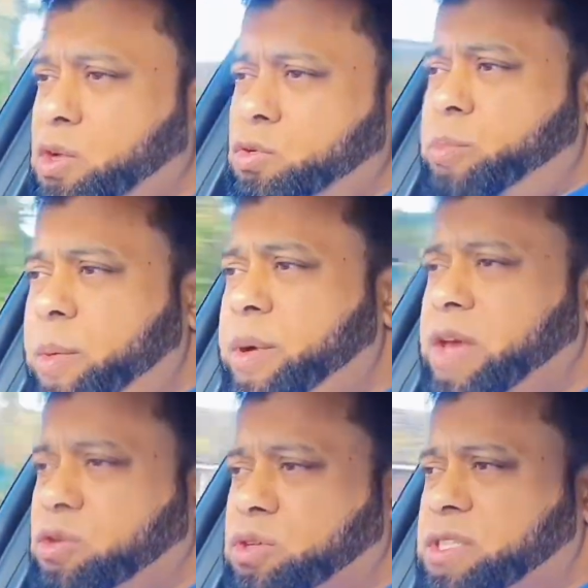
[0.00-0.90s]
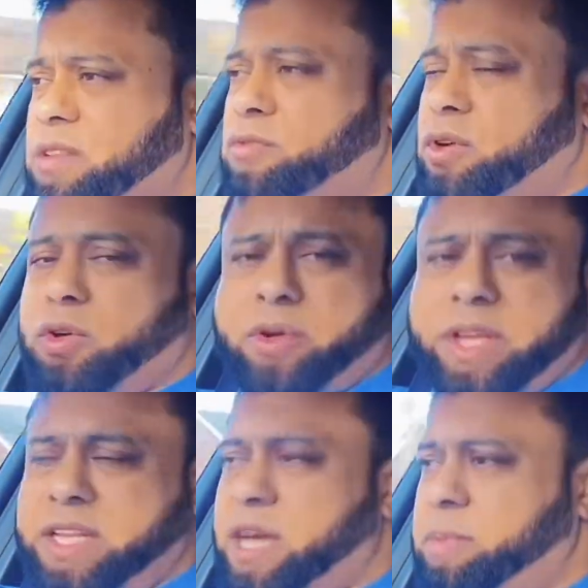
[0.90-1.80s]
to prepare yourself for your
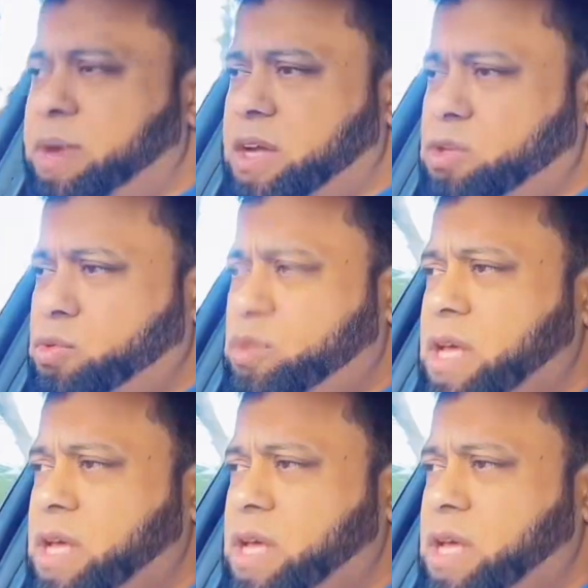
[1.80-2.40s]
ADI Part 2.